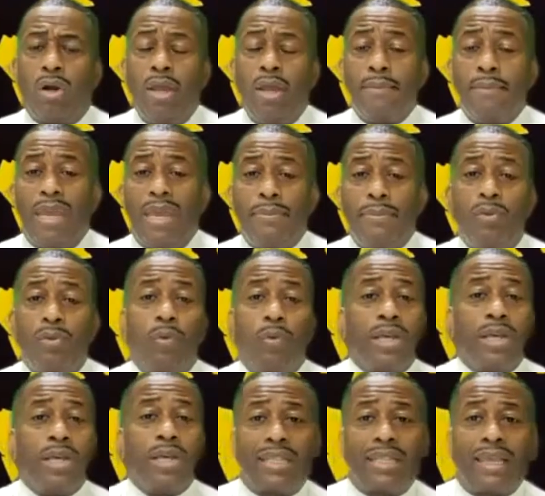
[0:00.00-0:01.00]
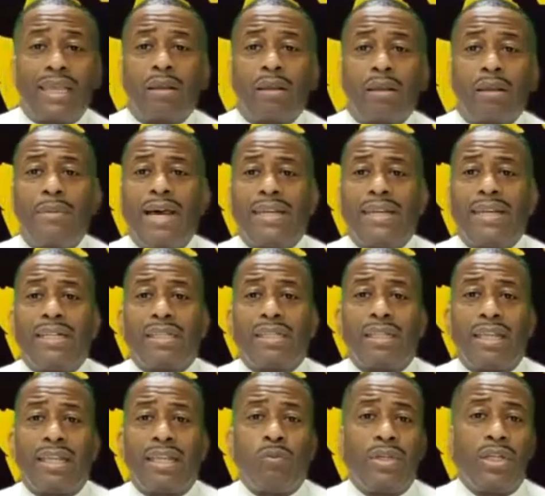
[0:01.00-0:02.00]
maybe he wasn't thinking about anything.
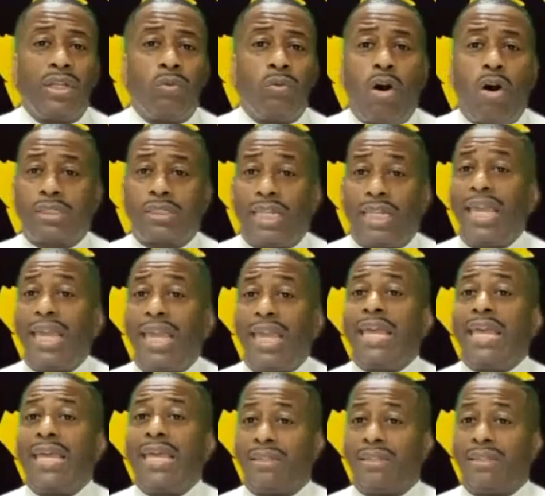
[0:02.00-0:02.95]
And when he walked in,